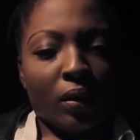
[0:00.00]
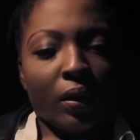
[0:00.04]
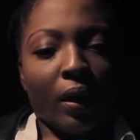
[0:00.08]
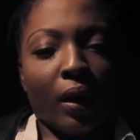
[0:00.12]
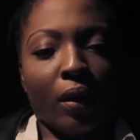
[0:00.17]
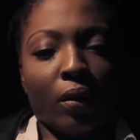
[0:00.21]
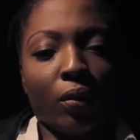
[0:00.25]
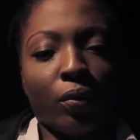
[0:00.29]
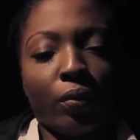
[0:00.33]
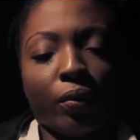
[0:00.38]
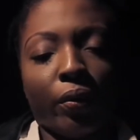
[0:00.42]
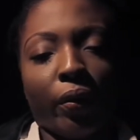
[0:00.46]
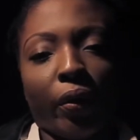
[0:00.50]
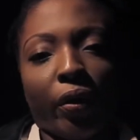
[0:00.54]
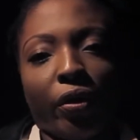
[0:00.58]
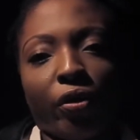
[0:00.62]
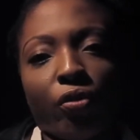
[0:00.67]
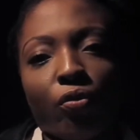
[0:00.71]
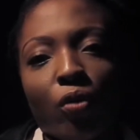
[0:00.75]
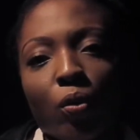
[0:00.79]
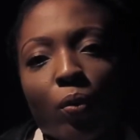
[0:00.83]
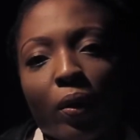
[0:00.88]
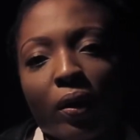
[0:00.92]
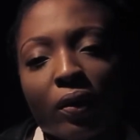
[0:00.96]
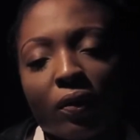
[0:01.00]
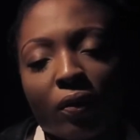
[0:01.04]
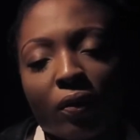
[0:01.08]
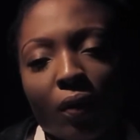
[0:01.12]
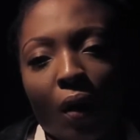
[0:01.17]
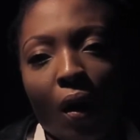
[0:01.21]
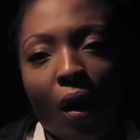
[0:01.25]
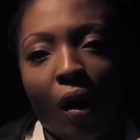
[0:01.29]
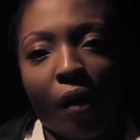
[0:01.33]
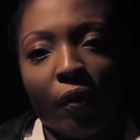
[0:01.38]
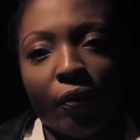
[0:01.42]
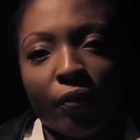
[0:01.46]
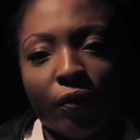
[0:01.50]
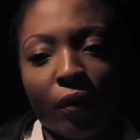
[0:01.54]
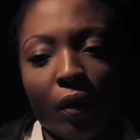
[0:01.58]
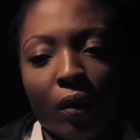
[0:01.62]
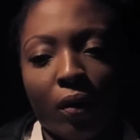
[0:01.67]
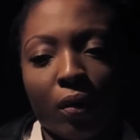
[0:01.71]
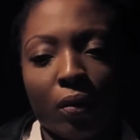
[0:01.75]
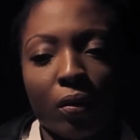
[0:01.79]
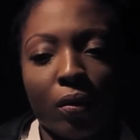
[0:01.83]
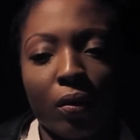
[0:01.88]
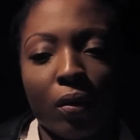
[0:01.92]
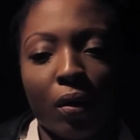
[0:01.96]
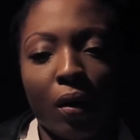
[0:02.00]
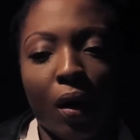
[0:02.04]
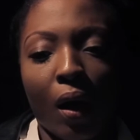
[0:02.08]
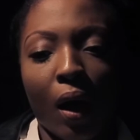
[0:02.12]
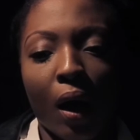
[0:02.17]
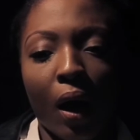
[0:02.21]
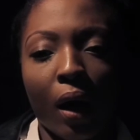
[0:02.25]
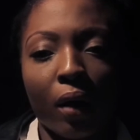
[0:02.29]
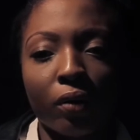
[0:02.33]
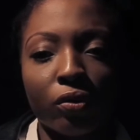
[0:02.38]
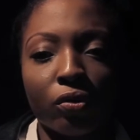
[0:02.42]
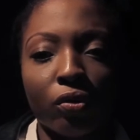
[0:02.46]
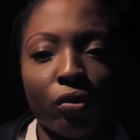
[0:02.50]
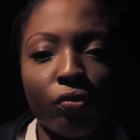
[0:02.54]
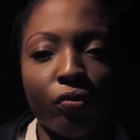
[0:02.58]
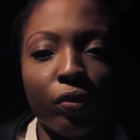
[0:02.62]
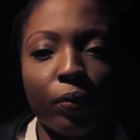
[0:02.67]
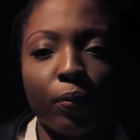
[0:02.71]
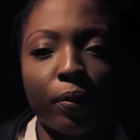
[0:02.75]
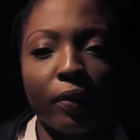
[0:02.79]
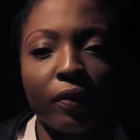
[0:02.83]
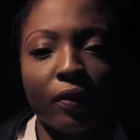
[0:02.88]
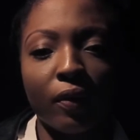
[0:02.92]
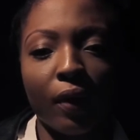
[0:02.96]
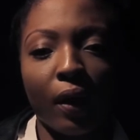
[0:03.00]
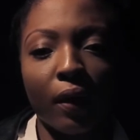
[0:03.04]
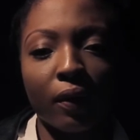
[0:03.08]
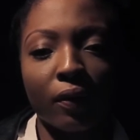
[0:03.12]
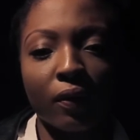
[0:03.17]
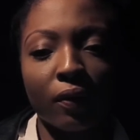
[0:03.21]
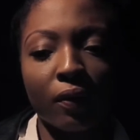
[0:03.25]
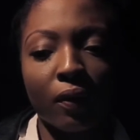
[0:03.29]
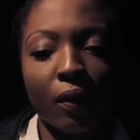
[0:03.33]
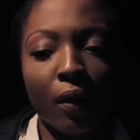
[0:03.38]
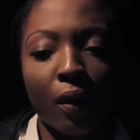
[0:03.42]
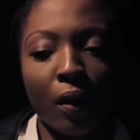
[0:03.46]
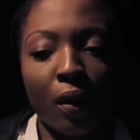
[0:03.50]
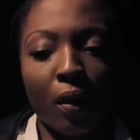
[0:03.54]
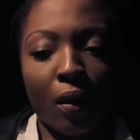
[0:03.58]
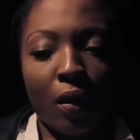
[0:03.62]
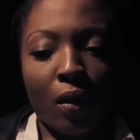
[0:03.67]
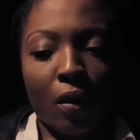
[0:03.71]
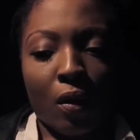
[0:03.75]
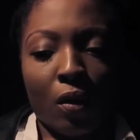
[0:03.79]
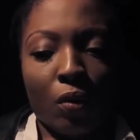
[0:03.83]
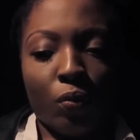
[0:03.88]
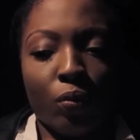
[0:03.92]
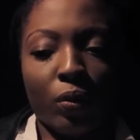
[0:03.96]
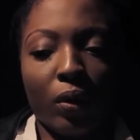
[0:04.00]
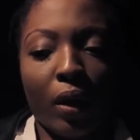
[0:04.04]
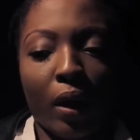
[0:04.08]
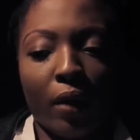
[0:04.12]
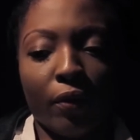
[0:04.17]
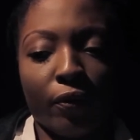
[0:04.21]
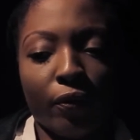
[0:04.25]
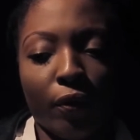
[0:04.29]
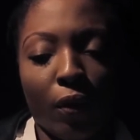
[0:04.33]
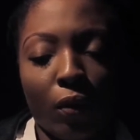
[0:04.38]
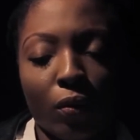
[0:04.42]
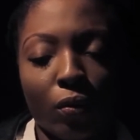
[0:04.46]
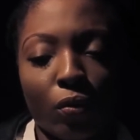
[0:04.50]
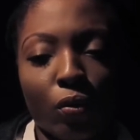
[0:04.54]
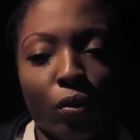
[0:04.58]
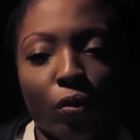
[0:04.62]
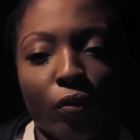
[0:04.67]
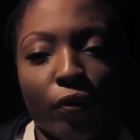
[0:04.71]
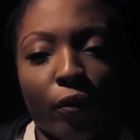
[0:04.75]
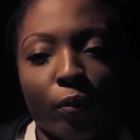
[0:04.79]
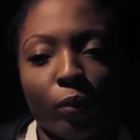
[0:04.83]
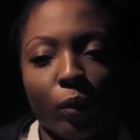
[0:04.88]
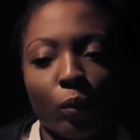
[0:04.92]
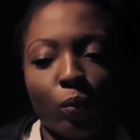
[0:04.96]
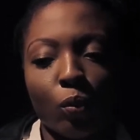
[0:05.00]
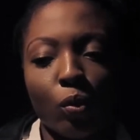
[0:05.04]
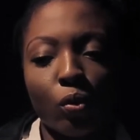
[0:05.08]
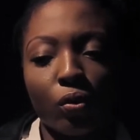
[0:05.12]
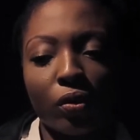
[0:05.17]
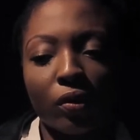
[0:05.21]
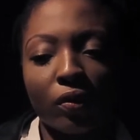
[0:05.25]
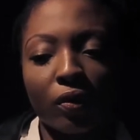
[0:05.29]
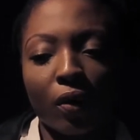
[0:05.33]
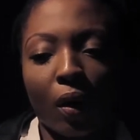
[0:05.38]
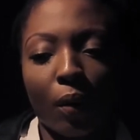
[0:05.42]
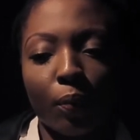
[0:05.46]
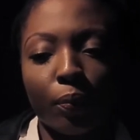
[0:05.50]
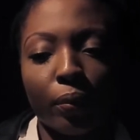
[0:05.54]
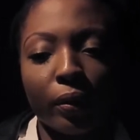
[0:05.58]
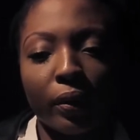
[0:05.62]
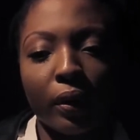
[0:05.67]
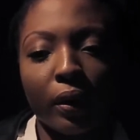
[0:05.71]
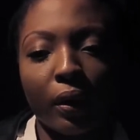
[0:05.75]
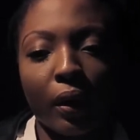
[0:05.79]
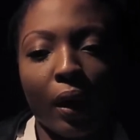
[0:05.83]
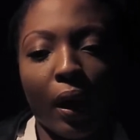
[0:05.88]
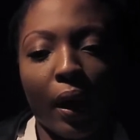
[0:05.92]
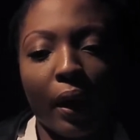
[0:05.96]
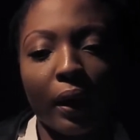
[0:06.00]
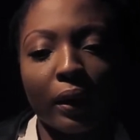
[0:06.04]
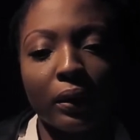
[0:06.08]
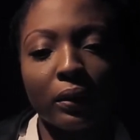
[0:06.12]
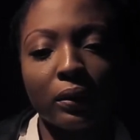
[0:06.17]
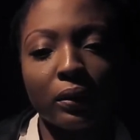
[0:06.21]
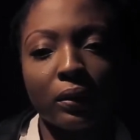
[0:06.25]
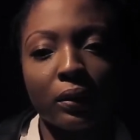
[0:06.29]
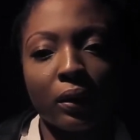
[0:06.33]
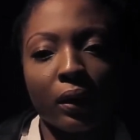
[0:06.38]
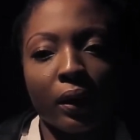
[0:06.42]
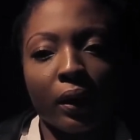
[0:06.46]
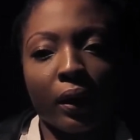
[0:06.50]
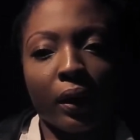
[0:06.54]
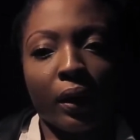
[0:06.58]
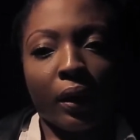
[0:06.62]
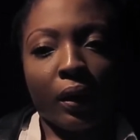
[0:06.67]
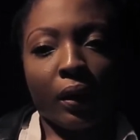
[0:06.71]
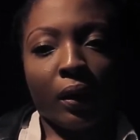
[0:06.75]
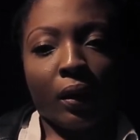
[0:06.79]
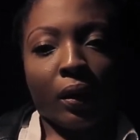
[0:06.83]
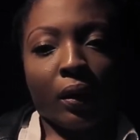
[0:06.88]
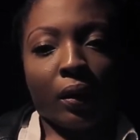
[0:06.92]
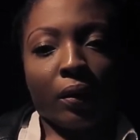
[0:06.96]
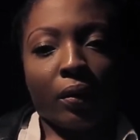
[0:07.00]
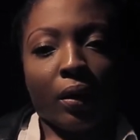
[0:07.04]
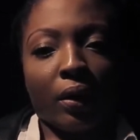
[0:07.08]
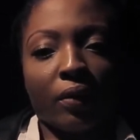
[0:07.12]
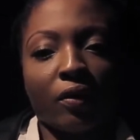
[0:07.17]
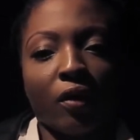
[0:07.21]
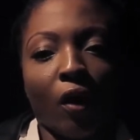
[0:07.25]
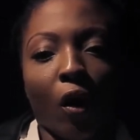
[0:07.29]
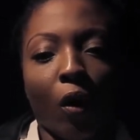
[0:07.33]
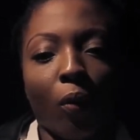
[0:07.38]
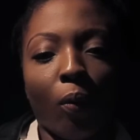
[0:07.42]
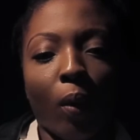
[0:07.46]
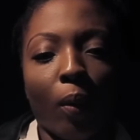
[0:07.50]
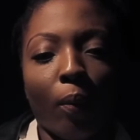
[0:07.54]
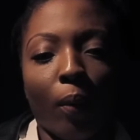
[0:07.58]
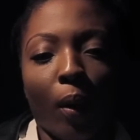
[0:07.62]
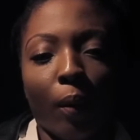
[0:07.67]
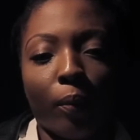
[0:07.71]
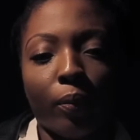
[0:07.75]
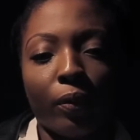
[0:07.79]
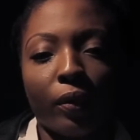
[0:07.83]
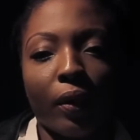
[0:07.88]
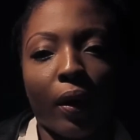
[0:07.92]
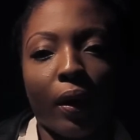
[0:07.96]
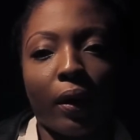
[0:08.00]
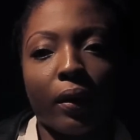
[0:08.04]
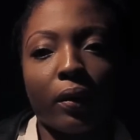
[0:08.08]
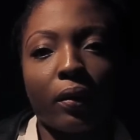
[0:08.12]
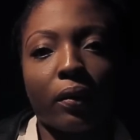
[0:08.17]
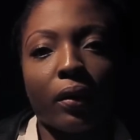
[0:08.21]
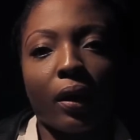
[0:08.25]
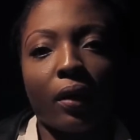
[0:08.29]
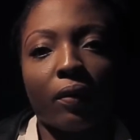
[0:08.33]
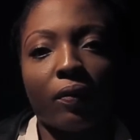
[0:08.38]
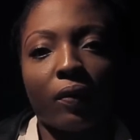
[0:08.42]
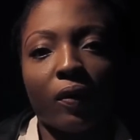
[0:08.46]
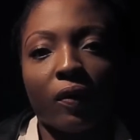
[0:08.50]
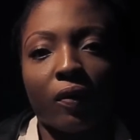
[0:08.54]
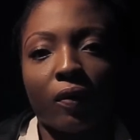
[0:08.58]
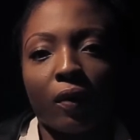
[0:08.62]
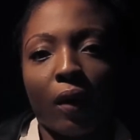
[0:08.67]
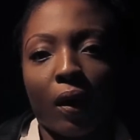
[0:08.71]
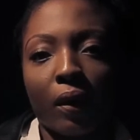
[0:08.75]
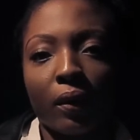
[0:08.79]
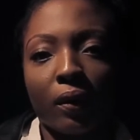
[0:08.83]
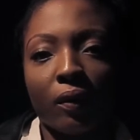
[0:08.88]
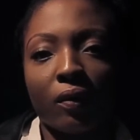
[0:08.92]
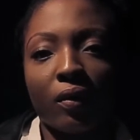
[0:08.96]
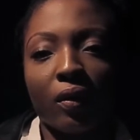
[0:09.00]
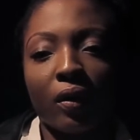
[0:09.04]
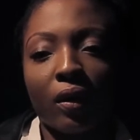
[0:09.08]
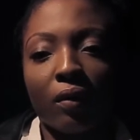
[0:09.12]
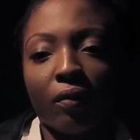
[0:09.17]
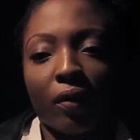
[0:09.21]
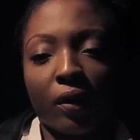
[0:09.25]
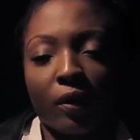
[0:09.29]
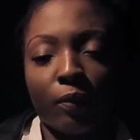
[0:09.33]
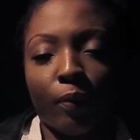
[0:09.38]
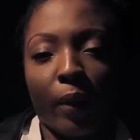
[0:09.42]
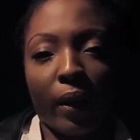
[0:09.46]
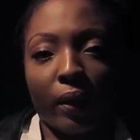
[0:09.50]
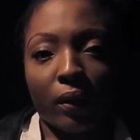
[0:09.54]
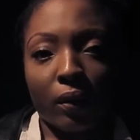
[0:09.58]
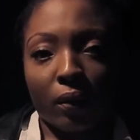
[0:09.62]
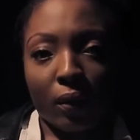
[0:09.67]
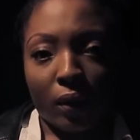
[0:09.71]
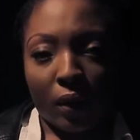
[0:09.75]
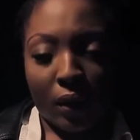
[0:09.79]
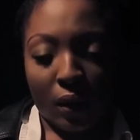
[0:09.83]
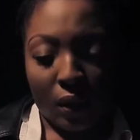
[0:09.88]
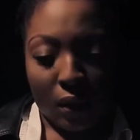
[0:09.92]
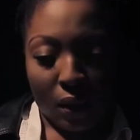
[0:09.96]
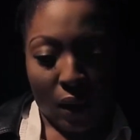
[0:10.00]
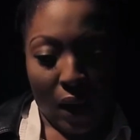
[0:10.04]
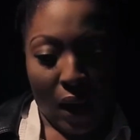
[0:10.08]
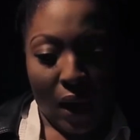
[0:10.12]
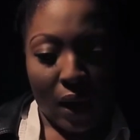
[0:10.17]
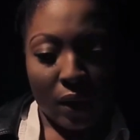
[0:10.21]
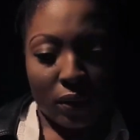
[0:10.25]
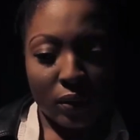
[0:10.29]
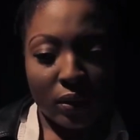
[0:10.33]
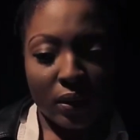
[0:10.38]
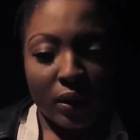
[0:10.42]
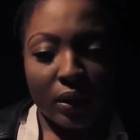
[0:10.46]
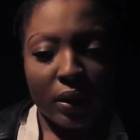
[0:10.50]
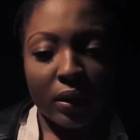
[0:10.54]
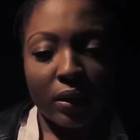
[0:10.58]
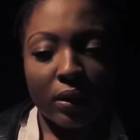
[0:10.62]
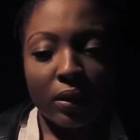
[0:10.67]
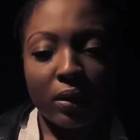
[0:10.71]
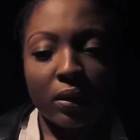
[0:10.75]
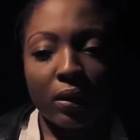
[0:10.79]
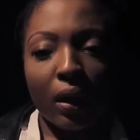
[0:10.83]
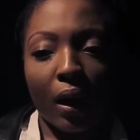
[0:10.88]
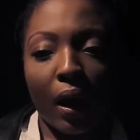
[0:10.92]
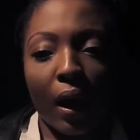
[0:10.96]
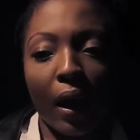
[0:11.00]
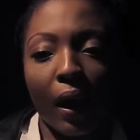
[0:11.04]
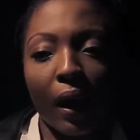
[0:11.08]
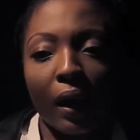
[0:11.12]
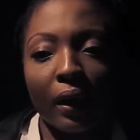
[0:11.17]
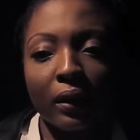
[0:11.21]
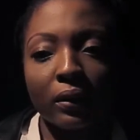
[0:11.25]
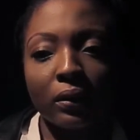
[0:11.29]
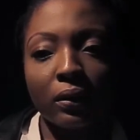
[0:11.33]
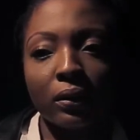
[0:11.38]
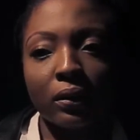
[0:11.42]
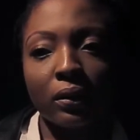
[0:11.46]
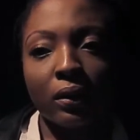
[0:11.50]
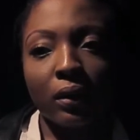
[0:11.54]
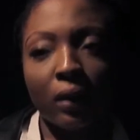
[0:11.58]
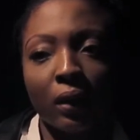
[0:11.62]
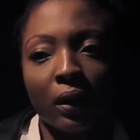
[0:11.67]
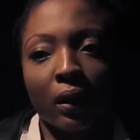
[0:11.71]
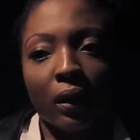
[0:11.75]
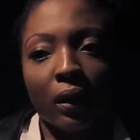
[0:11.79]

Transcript: Now, 3 weeks after our house got repossessed, we get a phone call from the mortgage company, and they tell my mum that they've decided to give us back the house keys. And